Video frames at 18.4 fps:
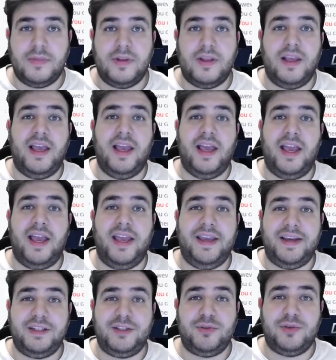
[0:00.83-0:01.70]
Hey
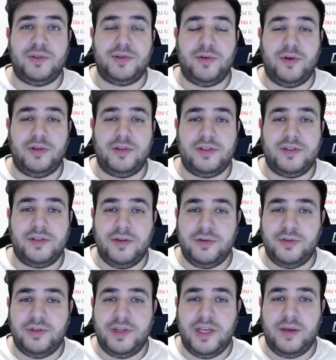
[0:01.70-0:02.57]
Gacha Squad, so
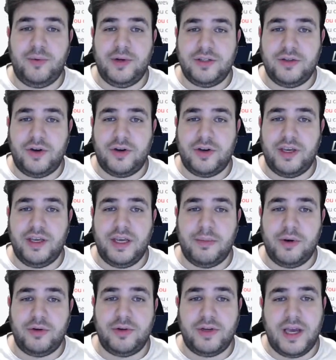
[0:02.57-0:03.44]
today we're talking
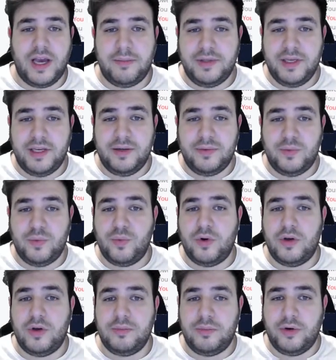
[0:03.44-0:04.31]
about update
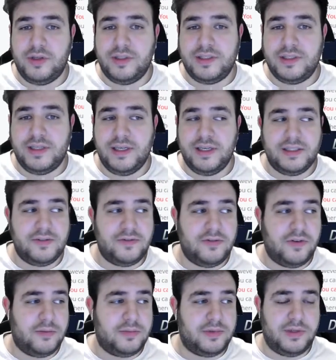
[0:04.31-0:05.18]
1.6
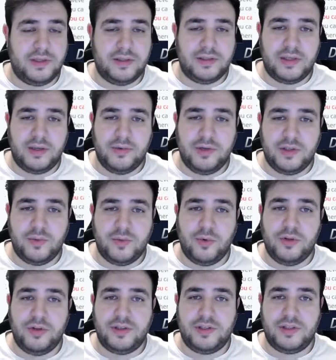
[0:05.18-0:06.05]
from Summoners War
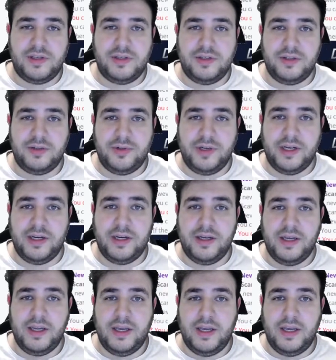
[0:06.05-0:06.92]
Lost Centuria.
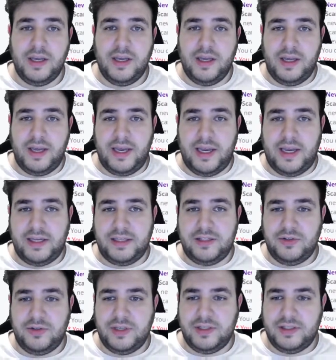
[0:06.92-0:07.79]
As
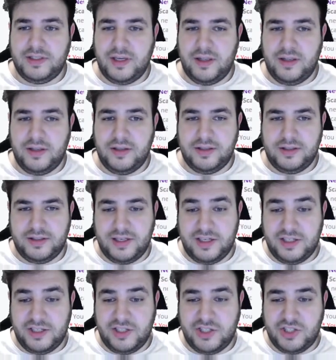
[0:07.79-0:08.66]
you can tell,
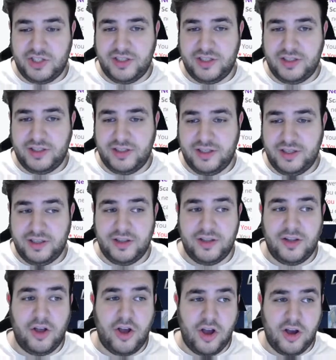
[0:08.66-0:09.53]
there's a
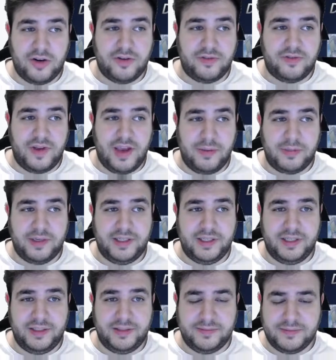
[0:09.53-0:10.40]
lot of happening.